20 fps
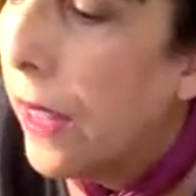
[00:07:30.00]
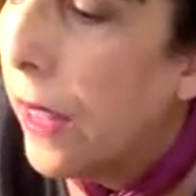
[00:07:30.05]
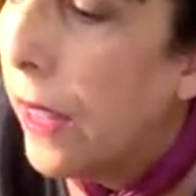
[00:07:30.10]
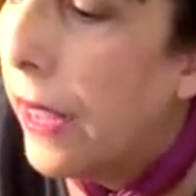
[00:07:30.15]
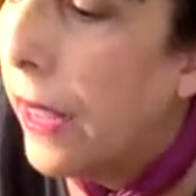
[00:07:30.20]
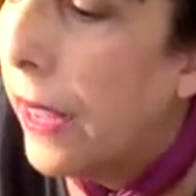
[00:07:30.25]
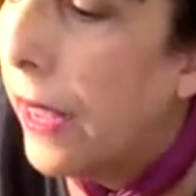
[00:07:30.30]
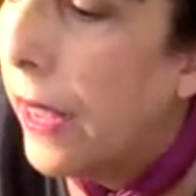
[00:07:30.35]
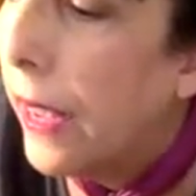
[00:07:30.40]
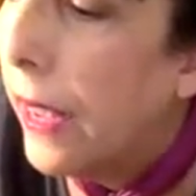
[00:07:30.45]

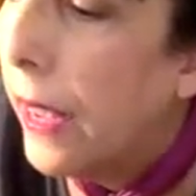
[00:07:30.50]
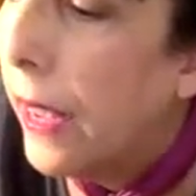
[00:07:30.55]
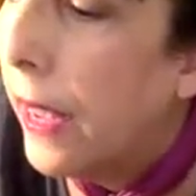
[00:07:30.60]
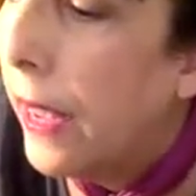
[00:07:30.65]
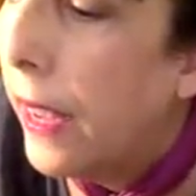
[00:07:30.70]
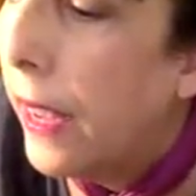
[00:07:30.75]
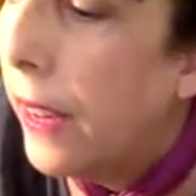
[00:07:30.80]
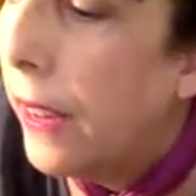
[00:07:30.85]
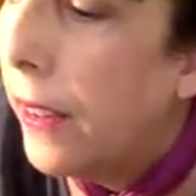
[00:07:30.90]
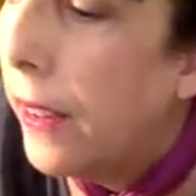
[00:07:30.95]

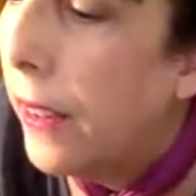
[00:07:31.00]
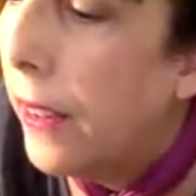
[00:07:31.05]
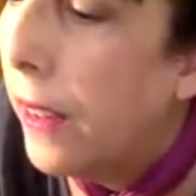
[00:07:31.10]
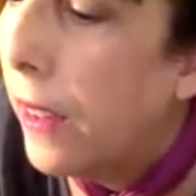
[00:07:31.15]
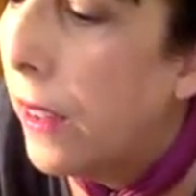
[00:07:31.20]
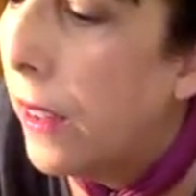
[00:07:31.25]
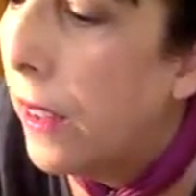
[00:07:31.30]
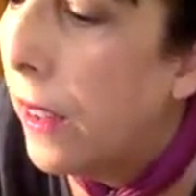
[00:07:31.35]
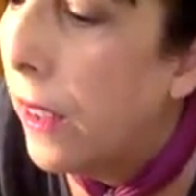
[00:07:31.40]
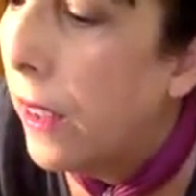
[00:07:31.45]
and
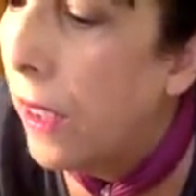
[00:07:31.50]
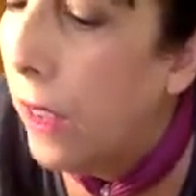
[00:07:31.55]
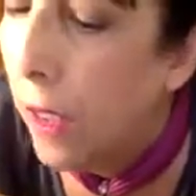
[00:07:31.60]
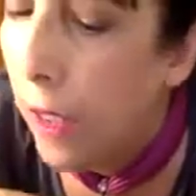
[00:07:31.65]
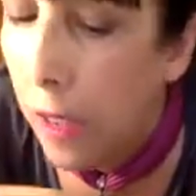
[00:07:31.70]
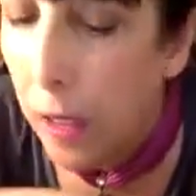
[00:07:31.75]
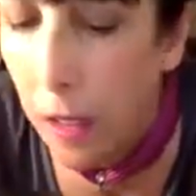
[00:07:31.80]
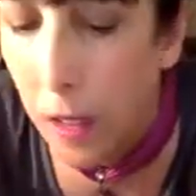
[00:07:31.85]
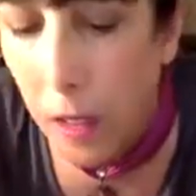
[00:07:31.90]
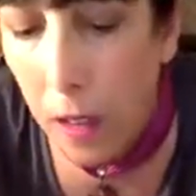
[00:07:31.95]

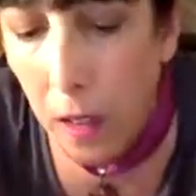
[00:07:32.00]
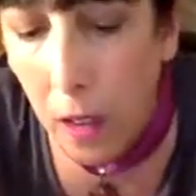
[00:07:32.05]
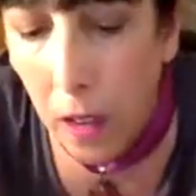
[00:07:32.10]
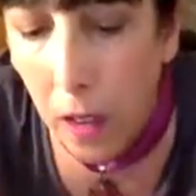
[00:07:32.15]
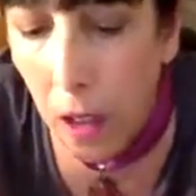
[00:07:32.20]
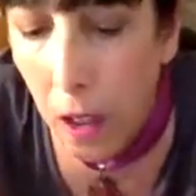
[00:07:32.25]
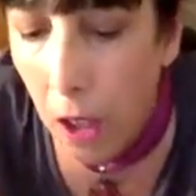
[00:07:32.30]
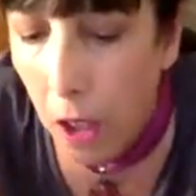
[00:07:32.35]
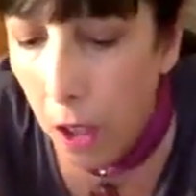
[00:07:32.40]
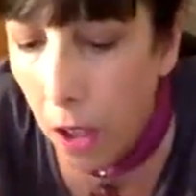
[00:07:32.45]

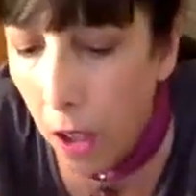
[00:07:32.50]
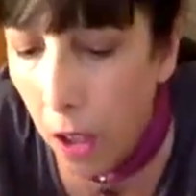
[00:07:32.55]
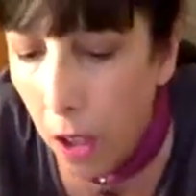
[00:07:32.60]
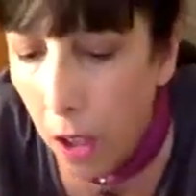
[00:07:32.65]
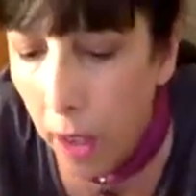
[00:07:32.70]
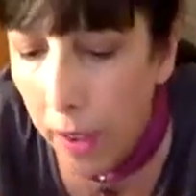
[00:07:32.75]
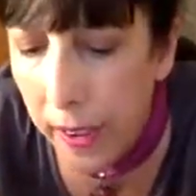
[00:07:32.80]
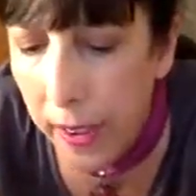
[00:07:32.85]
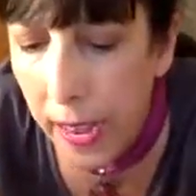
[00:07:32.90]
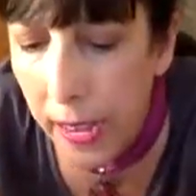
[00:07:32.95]

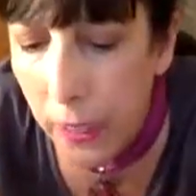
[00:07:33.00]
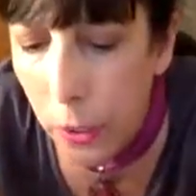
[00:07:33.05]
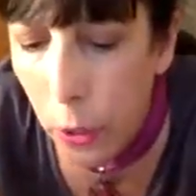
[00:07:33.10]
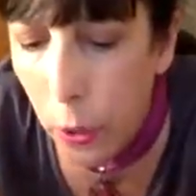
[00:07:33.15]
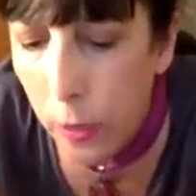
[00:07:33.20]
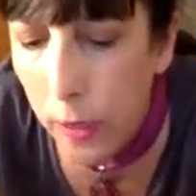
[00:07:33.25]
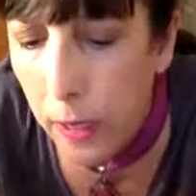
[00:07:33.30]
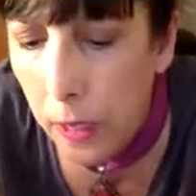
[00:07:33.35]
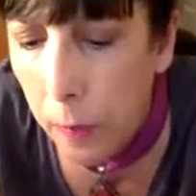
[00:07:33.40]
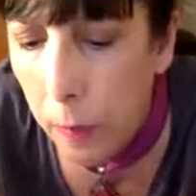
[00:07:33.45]
not too
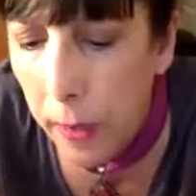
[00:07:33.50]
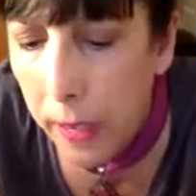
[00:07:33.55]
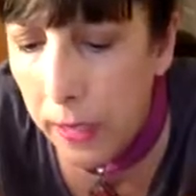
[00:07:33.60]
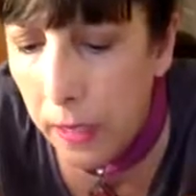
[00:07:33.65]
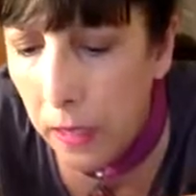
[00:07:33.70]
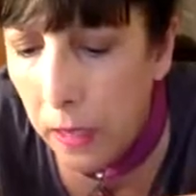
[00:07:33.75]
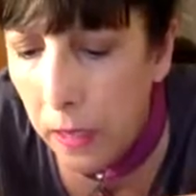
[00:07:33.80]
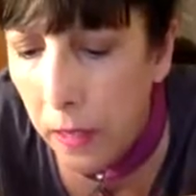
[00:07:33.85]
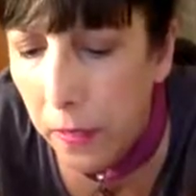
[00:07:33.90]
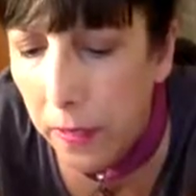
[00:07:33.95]

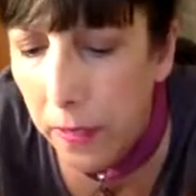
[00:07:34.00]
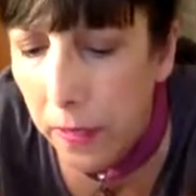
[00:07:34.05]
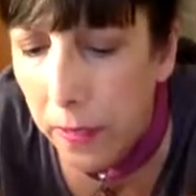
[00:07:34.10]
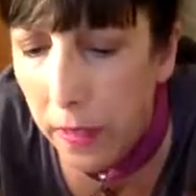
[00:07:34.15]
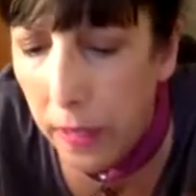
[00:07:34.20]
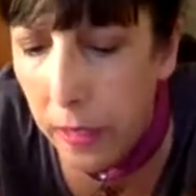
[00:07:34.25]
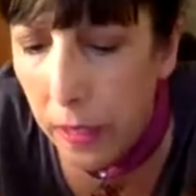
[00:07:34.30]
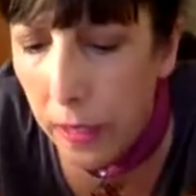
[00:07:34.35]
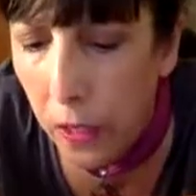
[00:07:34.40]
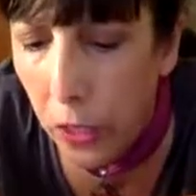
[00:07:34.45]
expensive
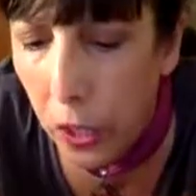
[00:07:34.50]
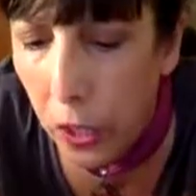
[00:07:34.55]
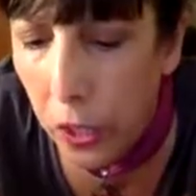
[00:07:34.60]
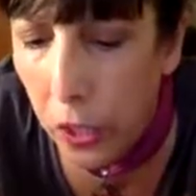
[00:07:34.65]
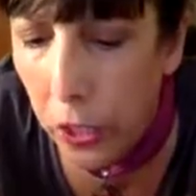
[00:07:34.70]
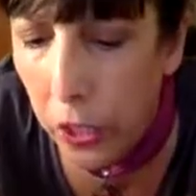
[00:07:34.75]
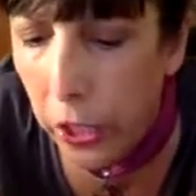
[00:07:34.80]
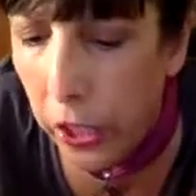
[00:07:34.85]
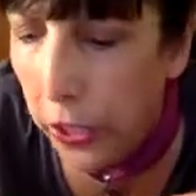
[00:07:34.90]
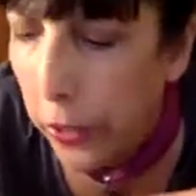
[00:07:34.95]
is good
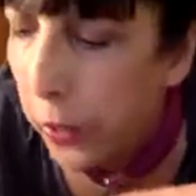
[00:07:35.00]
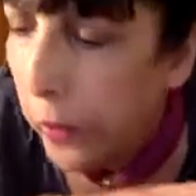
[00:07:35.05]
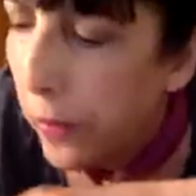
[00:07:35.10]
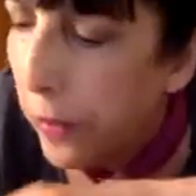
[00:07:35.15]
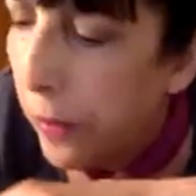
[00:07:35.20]
too.